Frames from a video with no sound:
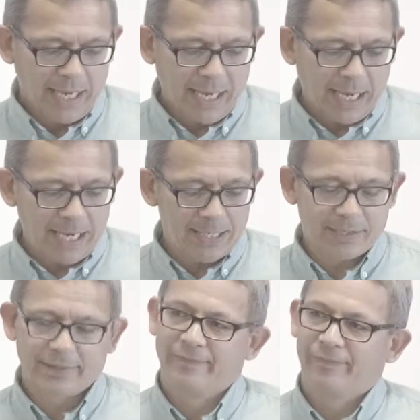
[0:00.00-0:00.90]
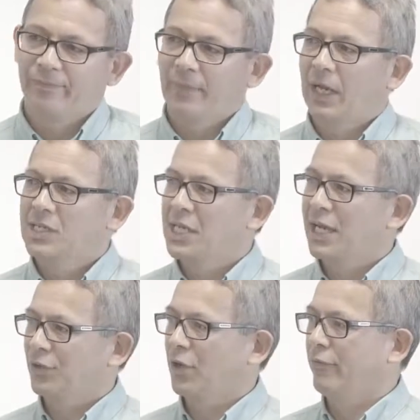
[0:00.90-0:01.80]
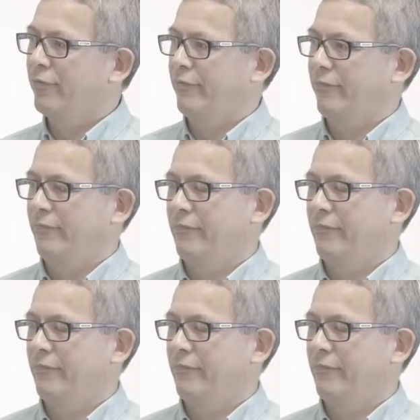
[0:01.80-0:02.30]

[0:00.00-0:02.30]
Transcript: And I started off